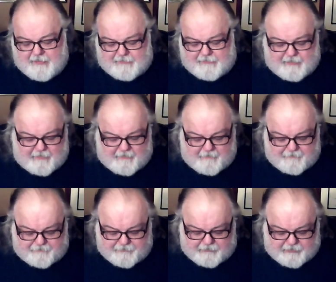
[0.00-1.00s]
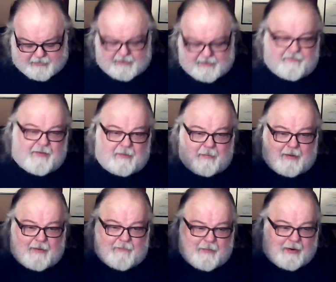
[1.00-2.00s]
So, and it's available
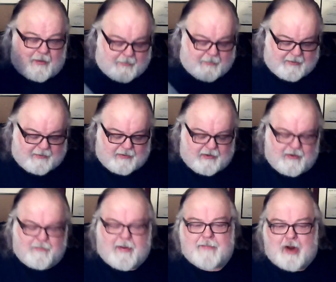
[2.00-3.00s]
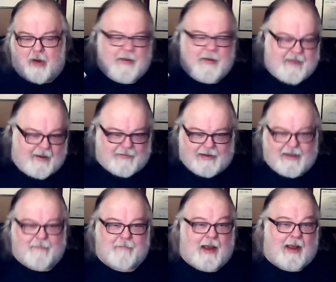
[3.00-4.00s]
everywhere, but you by no means have to
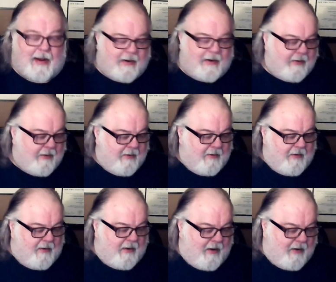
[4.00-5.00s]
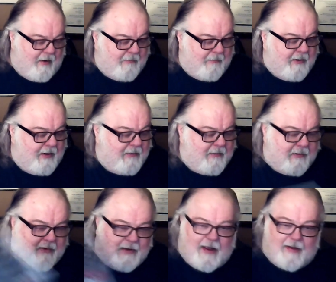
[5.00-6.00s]
get mine. Um,
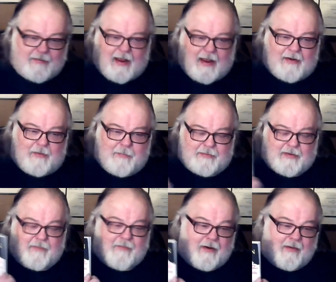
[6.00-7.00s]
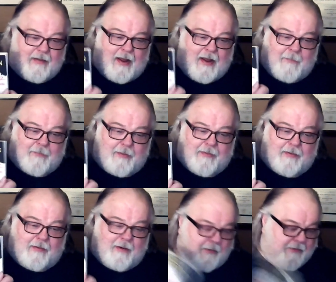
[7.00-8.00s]
yes, I do put stuff in here that helps with
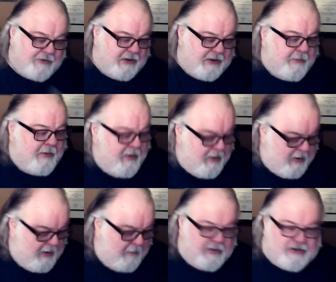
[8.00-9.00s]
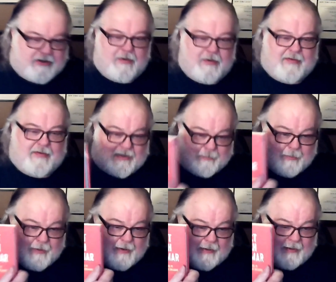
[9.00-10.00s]
authorship, but so does this
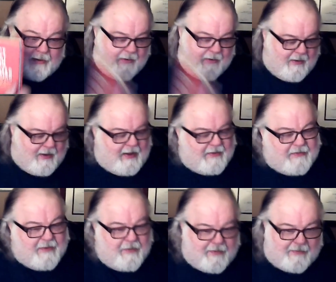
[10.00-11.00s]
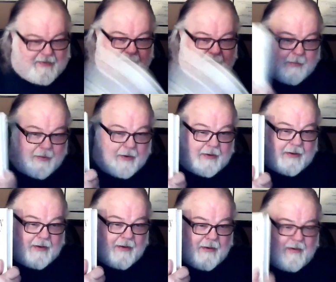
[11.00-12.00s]
book, and so does this book,
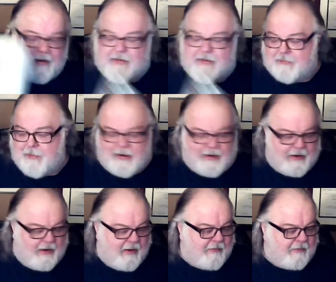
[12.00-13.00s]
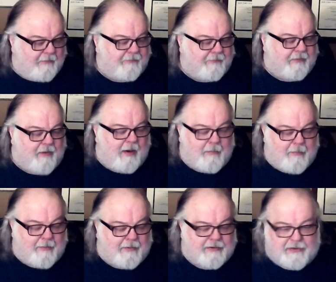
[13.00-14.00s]
and just about any other grammar
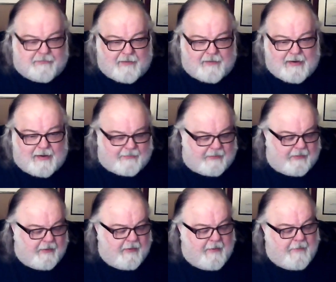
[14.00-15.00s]
book that you can find out there.